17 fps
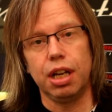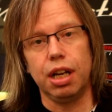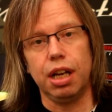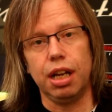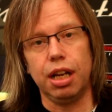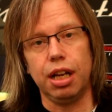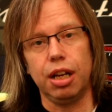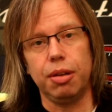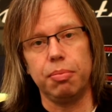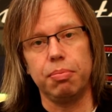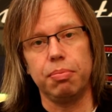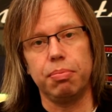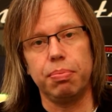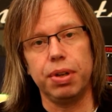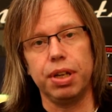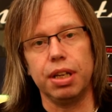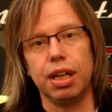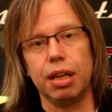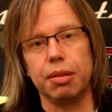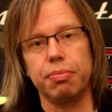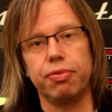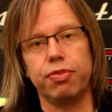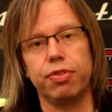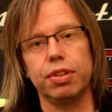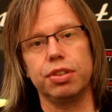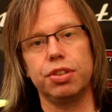But
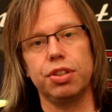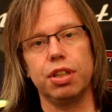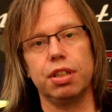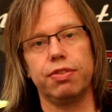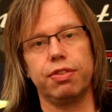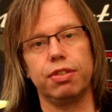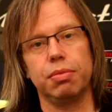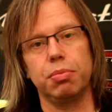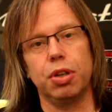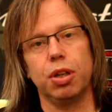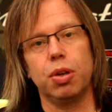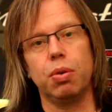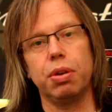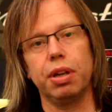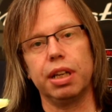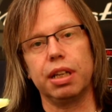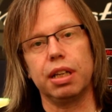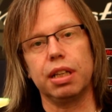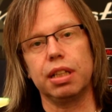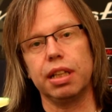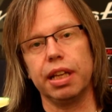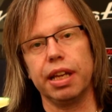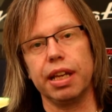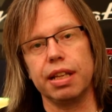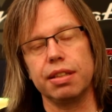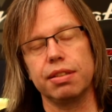from a quick
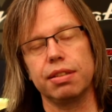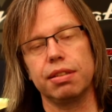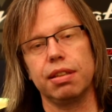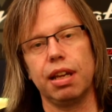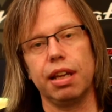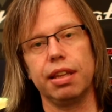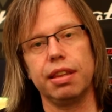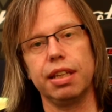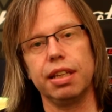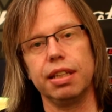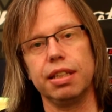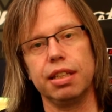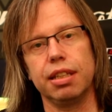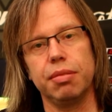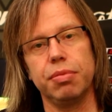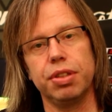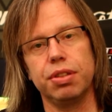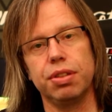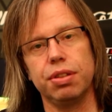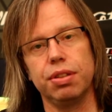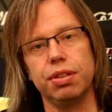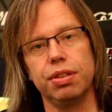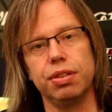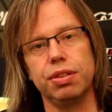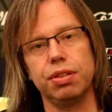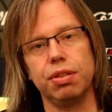glance, I think the
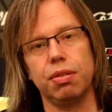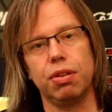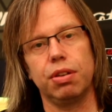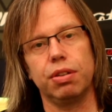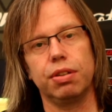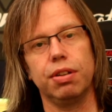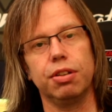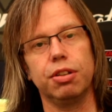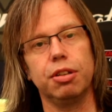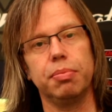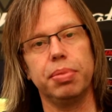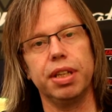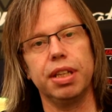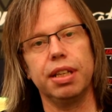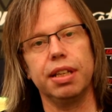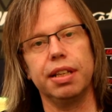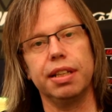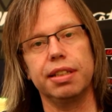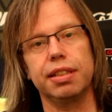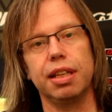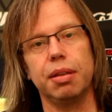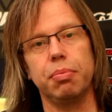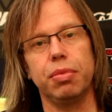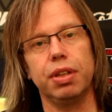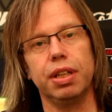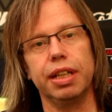images are going to be
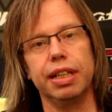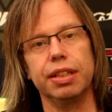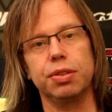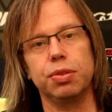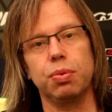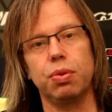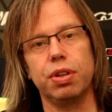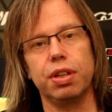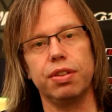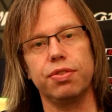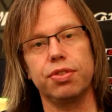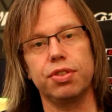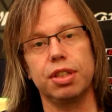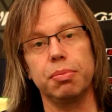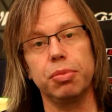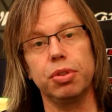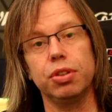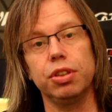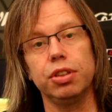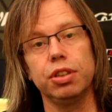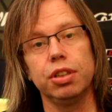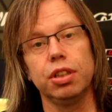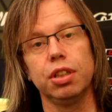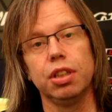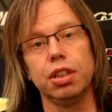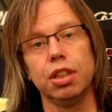sort of similar
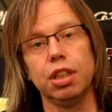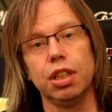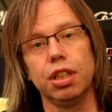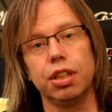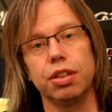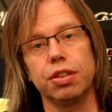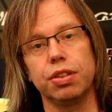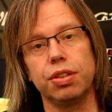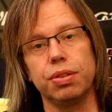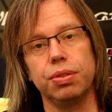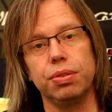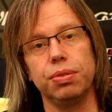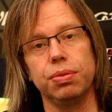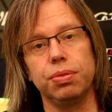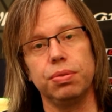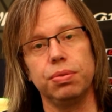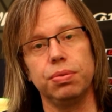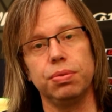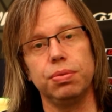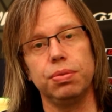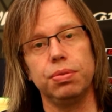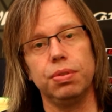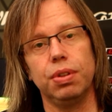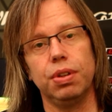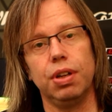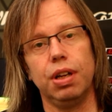
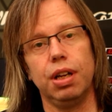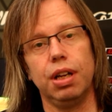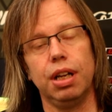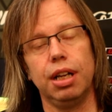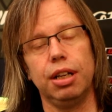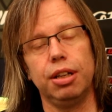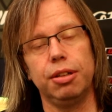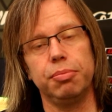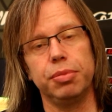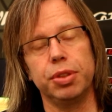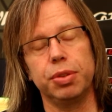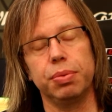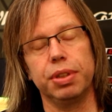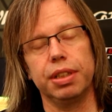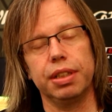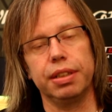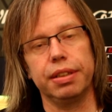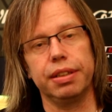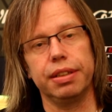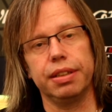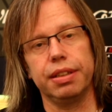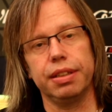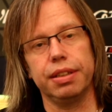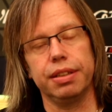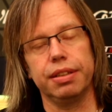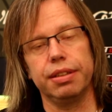to between
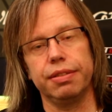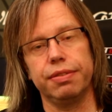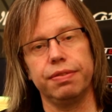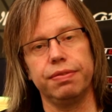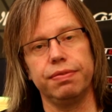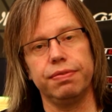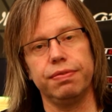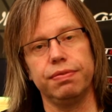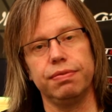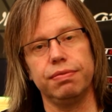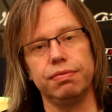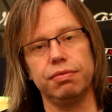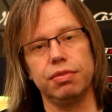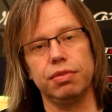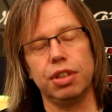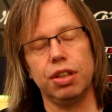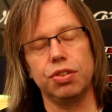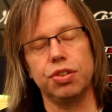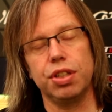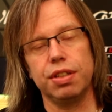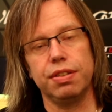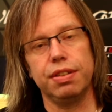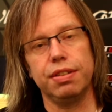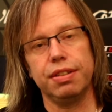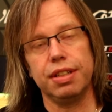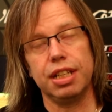the
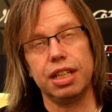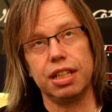LG